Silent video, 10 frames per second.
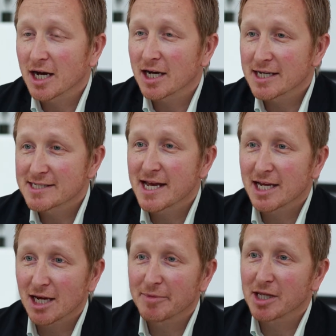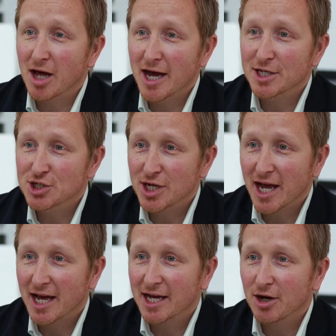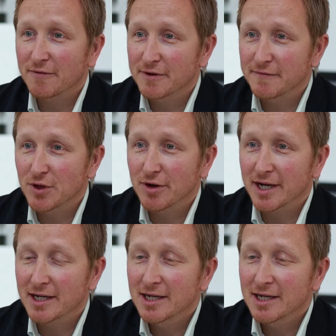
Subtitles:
is taking up the lion's share of the viewing.